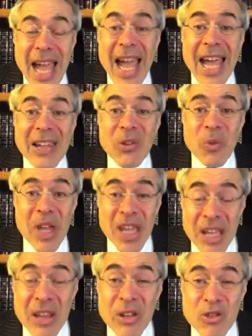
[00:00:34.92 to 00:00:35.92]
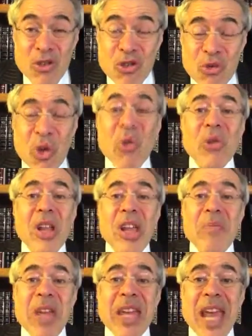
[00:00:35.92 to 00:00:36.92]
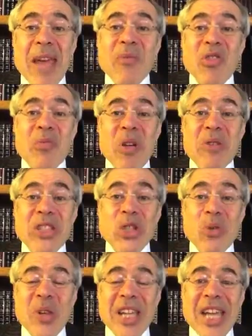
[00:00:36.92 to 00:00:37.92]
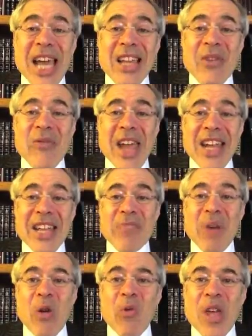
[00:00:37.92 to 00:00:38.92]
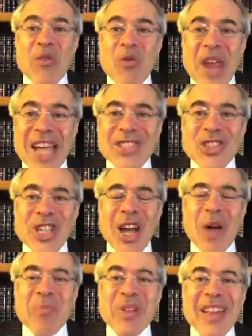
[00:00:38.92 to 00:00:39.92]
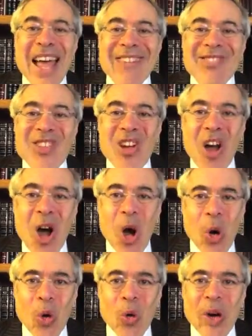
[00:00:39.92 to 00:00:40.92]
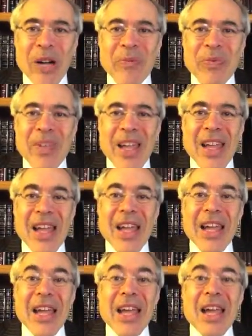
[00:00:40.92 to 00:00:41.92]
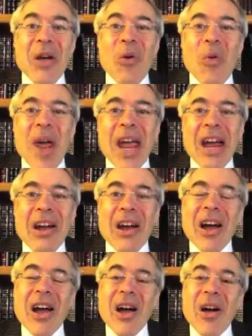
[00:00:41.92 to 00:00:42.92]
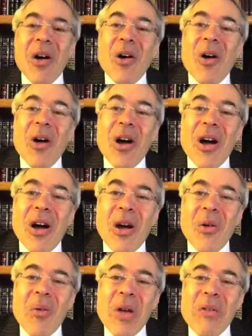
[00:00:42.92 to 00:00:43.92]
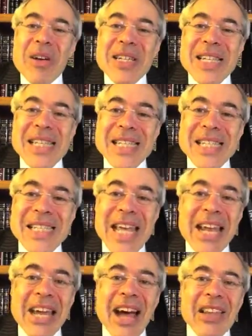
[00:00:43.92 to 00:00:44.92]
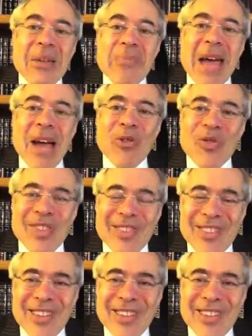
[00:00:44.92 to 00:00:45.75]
and we truly became spiritually elevated, but we reached a plateau where we were sitting on the mountain.